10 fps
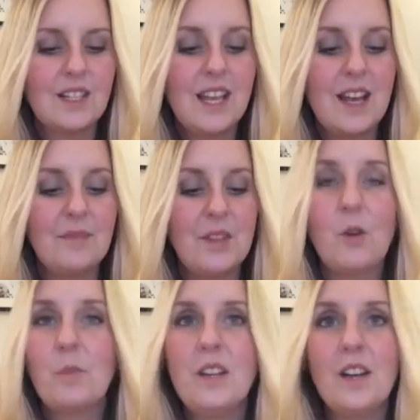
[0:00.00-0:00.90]
So yeah, there
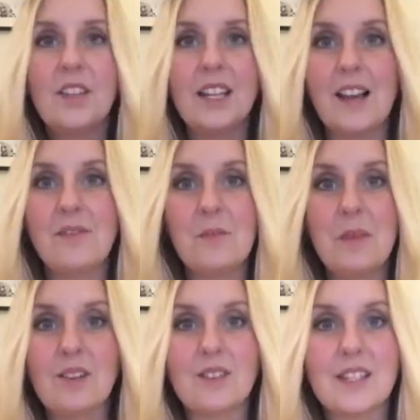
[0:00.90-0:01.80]
will be nothing left for
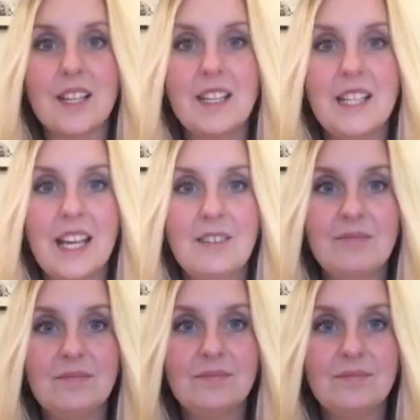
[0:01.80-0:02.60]
me on Sunday.